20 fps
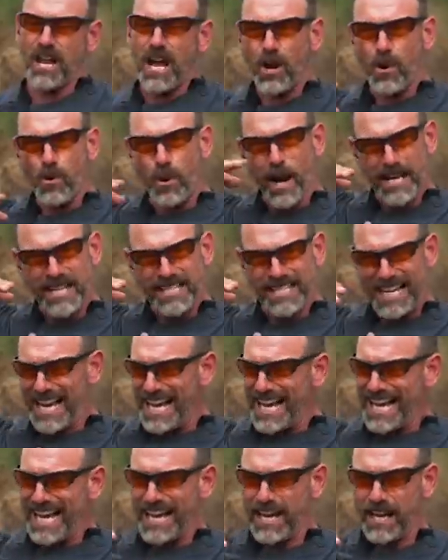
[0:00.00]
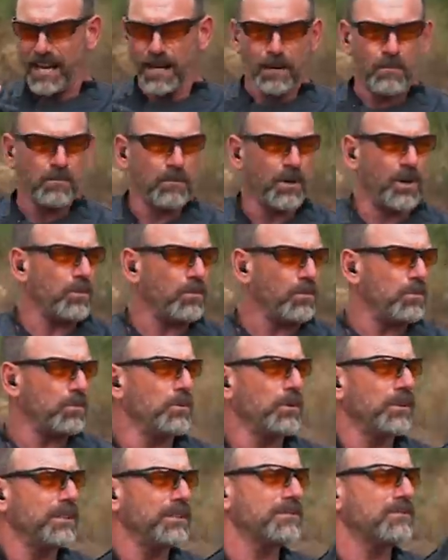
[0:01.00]
not quite as high, but
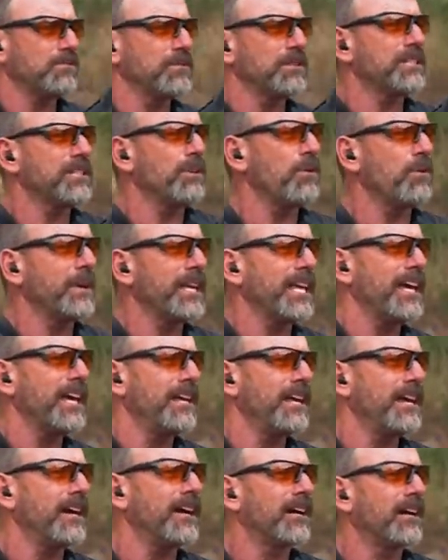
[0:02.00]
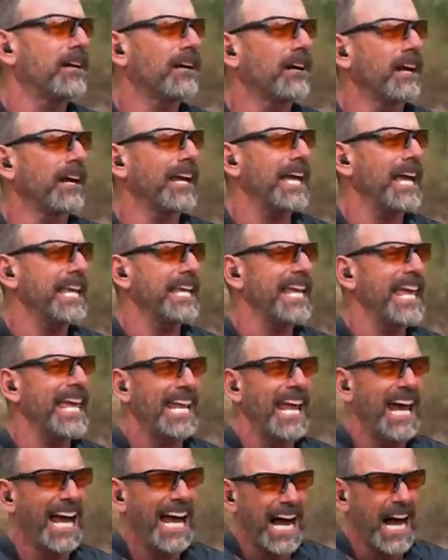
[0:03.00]
we'll see what we get here. Okay,
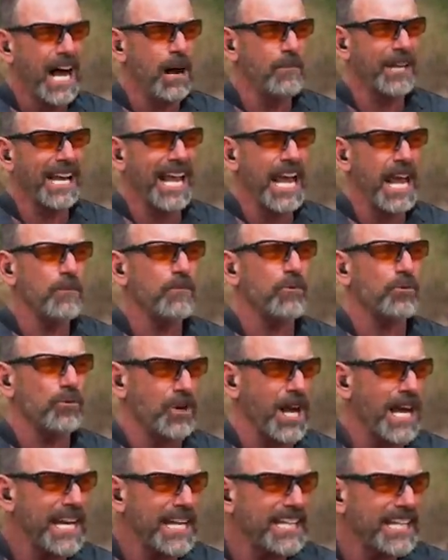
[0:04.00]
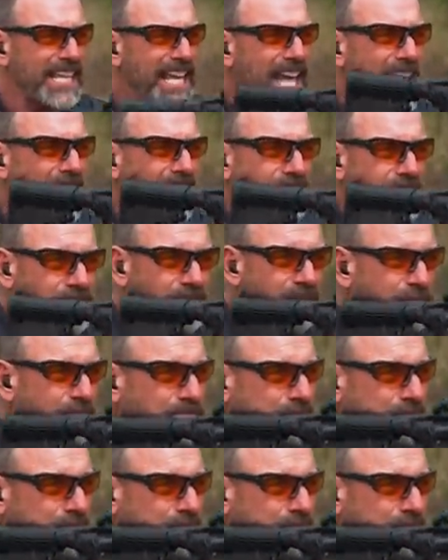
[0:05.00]
again, I'm gonna aim right at the X.